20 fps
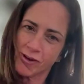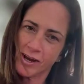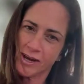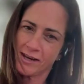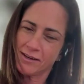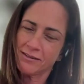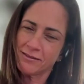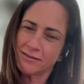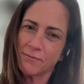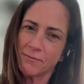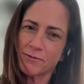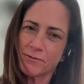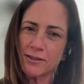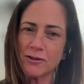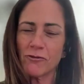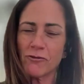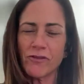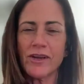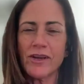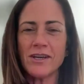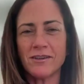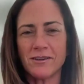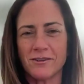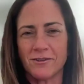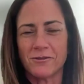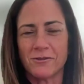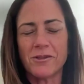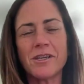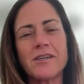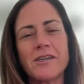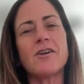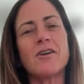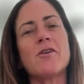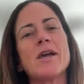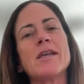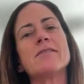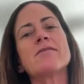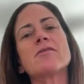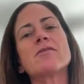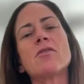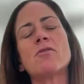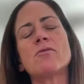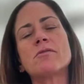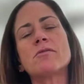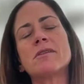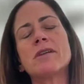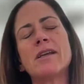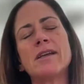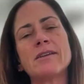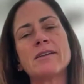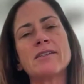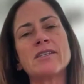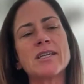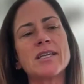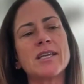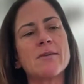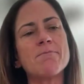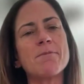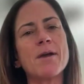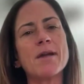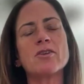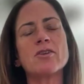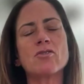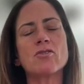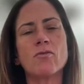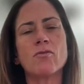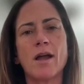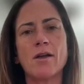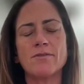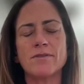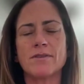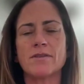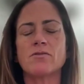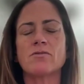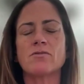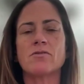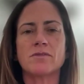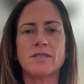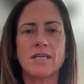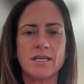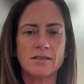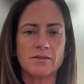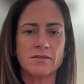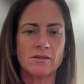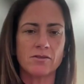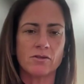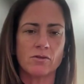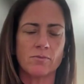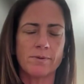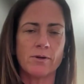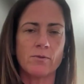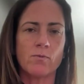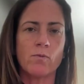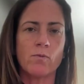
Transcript: fight. I'm still fighting you, you know? And so to get back to ground zero takes a little bit